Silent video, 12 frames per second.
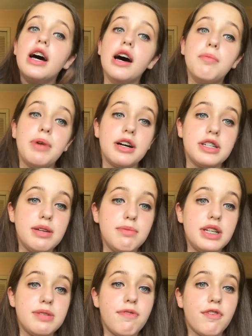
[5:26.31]
About 10
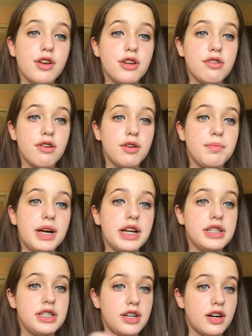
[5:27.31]
minutes before you go to
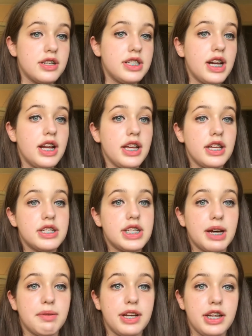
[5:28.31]
bed, start studying,
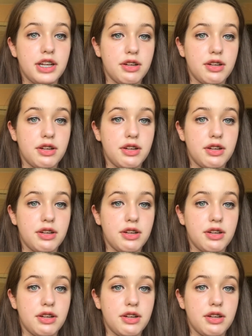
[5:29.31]
so that way